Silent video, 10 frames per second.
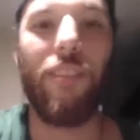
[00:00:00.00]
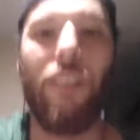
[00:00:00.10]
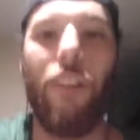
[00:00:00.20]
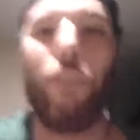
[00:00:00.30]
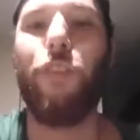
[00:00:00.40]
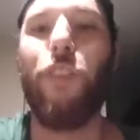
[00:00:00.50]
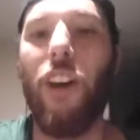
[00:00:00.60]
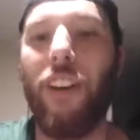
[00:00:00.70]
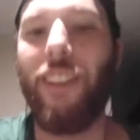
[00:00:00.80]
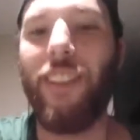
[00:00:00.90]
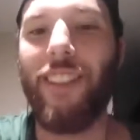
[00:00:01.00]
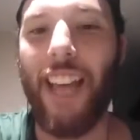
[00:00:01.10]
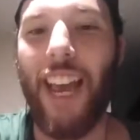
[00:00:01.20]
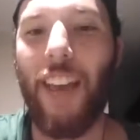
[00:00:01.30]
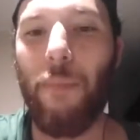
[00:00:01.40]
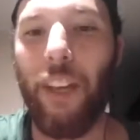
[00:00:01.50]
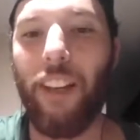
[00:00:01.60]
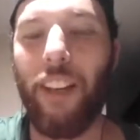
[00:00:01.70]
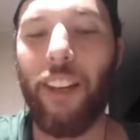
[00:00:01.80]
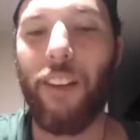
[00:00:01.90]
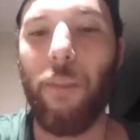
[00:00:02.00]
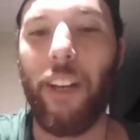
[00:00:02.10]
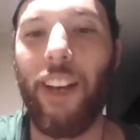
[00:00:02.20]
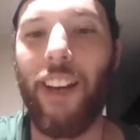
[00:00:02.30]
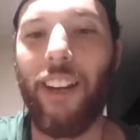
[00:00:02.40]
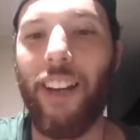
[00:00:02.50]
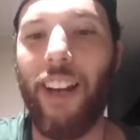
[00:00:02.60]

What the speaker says: fun day being like, oh my God, I